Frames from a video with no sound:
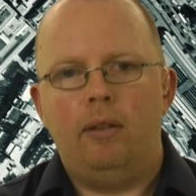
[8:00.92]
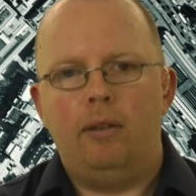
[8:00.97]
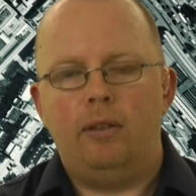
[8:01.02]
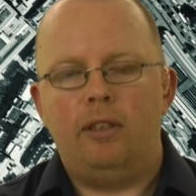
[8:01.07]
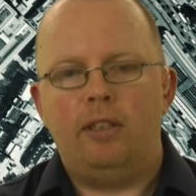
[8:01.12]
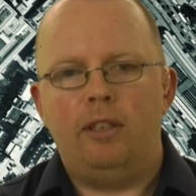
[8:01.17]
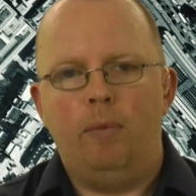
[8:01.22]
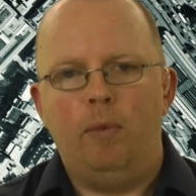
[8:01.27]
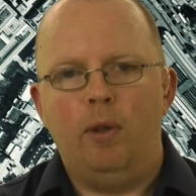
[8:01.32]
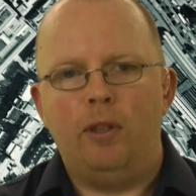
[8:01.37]

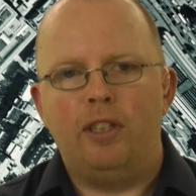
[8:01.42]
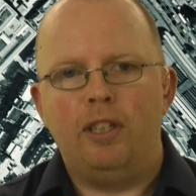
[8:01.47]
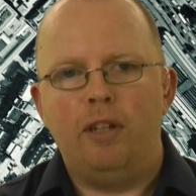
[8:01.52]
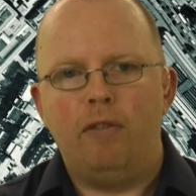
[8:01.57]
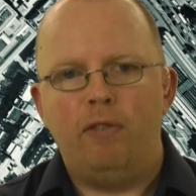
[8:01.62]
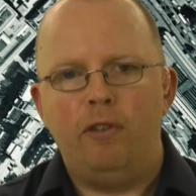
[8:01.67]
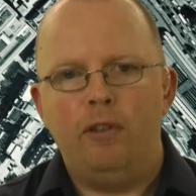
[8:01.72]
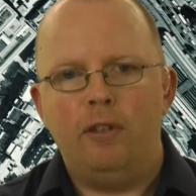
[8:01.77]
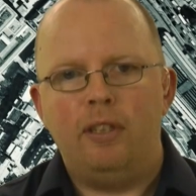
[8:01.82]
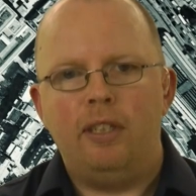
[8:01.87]
somewhat
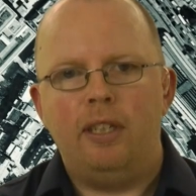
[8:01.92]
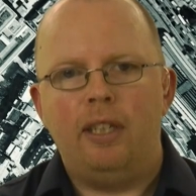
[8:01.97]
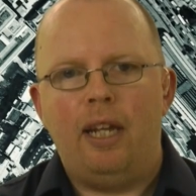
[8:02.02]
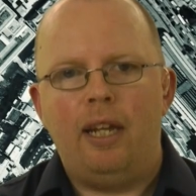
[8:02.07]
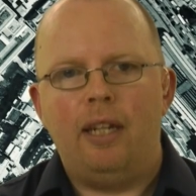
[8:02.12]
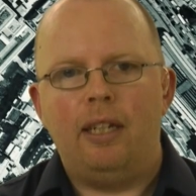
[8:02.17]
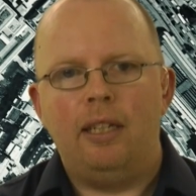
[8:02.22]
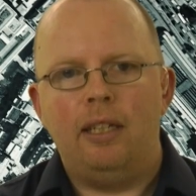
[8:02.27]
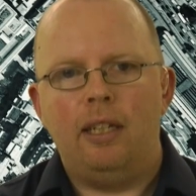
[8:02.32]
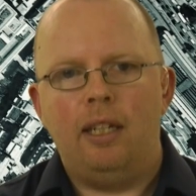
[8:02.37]
different to
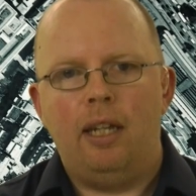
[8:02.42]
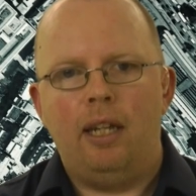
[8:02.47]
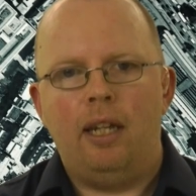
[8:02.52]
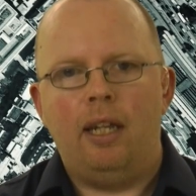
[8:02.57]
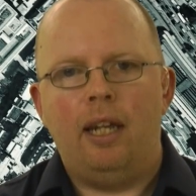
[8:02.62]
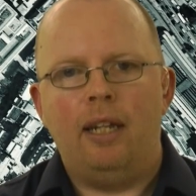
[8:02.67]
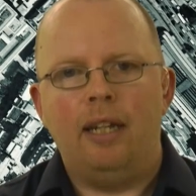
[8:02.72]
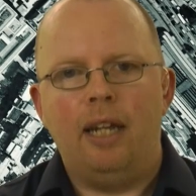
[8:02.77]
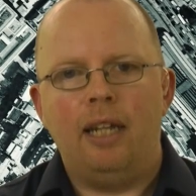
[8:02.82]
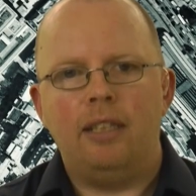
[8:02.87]
that,
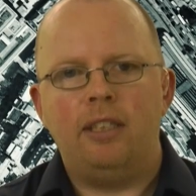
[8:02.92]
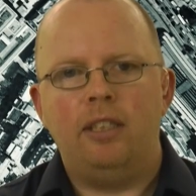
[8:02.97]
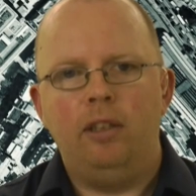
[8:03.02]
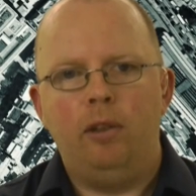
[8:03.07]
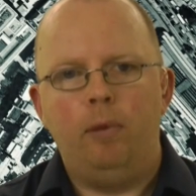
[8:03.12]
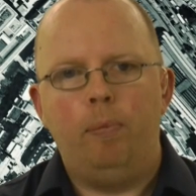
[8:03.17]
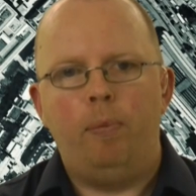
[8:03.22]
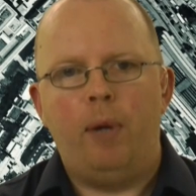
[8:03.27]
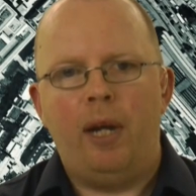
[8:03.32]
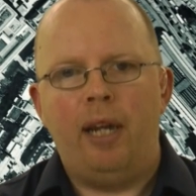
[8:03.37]
a
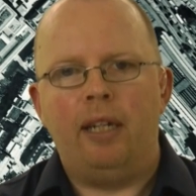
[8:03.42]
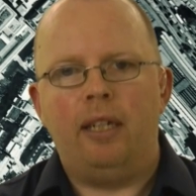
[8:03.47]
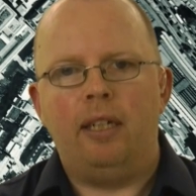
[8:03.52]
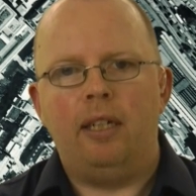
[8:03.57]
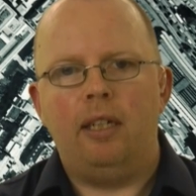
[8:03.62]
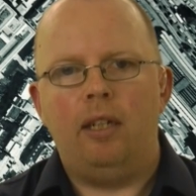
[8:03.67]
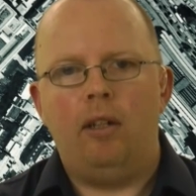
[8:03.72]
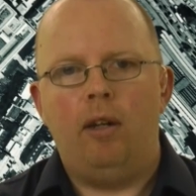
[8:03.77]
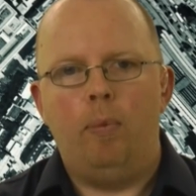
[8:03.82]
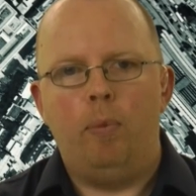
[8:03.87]
national
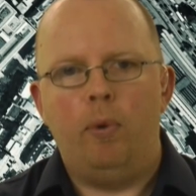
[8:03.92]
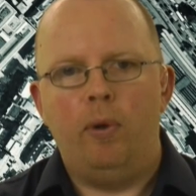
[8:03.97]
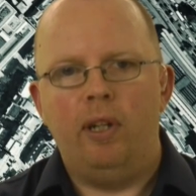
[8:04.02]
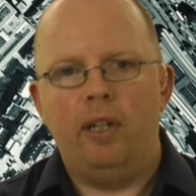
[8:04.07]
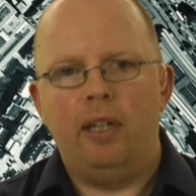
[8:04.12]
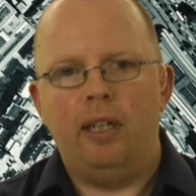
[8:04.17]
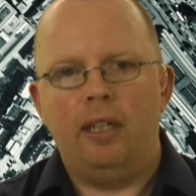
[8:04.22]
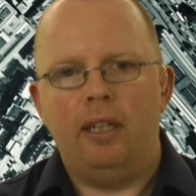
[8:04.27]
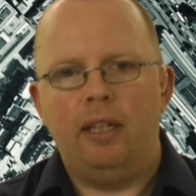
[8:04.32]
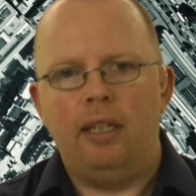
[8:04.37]
bank
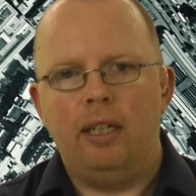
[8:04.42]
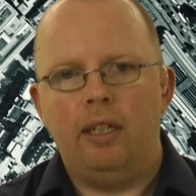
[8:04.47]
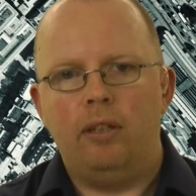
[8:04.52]
operating in the